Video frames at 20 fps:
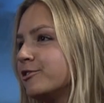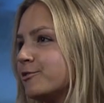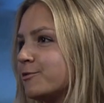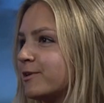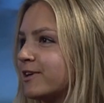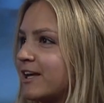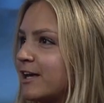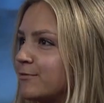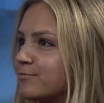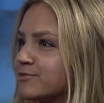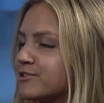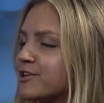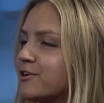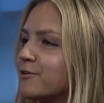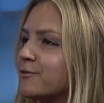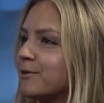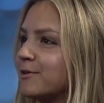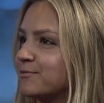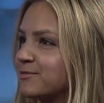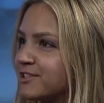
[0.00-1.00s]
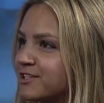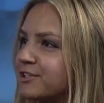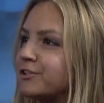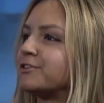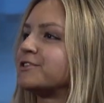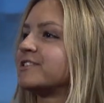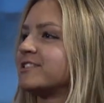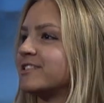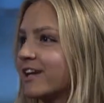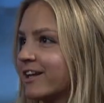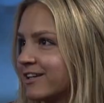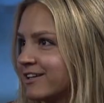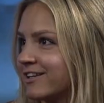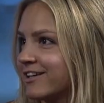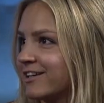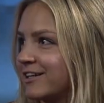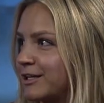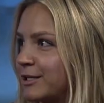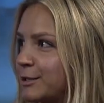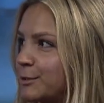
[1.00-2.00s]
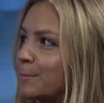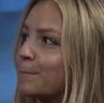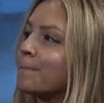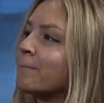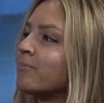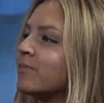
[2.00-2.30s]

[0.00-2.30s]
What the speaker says: to UNM, so I'm still studying, and